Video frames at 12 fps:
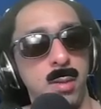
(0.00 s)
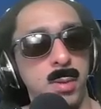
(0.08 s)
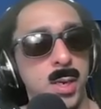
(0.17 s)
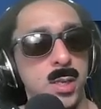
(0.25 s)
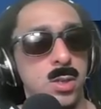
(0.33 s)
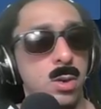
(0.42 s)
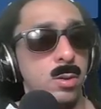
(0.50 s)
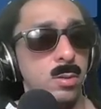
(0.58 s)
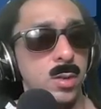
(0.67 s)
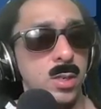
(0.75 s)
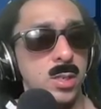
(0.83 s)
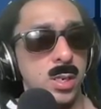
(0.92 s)
because all
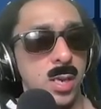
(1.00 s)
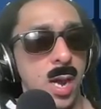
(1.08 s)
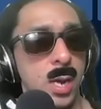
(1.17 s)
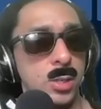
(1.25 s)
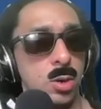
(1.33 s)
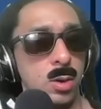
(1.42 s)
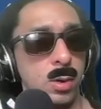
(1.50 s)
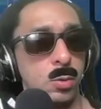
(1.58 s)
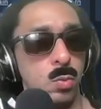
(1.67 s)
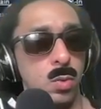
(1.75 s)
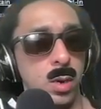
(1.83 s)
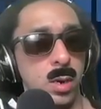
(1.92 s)
of these attacks are like
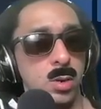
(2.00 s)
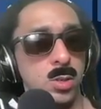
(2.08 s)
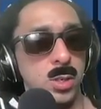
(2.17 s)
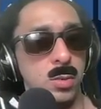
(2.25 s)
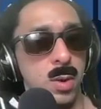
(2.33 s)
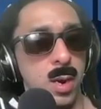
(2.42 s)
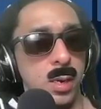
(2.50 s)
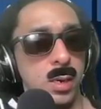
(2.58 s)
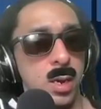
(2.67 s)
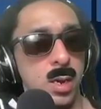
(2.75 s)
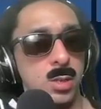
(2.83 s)
1 energy, right?